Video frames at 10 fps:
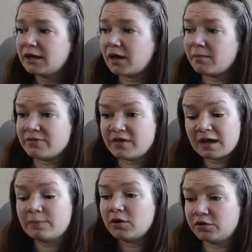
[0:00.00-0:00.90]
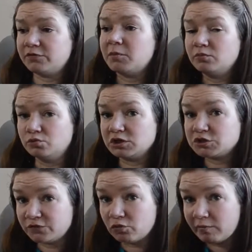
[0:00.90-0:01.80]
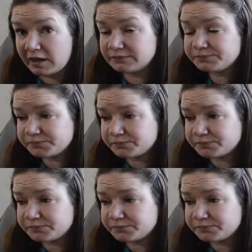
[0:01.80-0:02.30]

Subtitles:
And they applied for my mortgage for me.